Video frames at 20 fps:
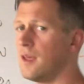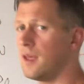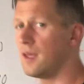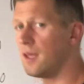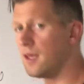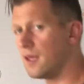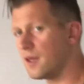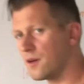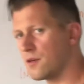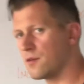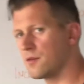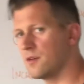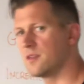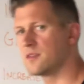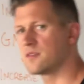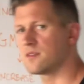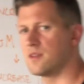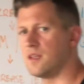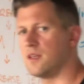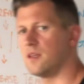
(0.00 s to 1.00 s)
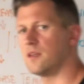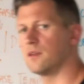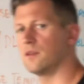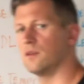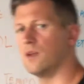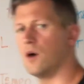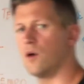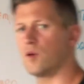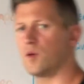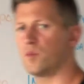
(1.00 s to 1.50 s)
Increase the
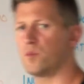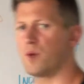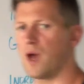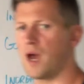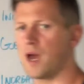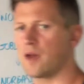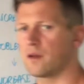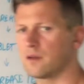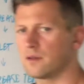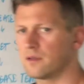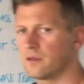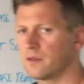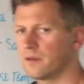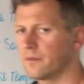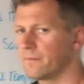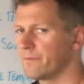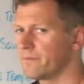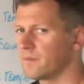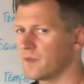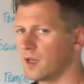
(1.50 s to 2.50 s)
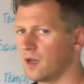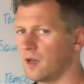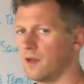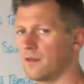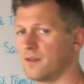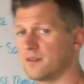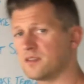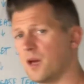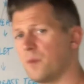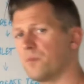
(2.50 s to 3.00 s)
loaded pattern,
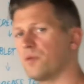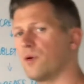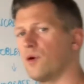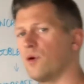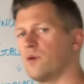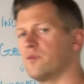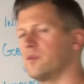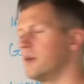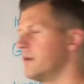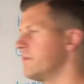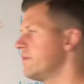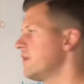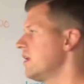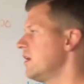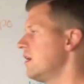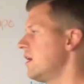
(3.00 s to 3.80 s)
the tempo of it.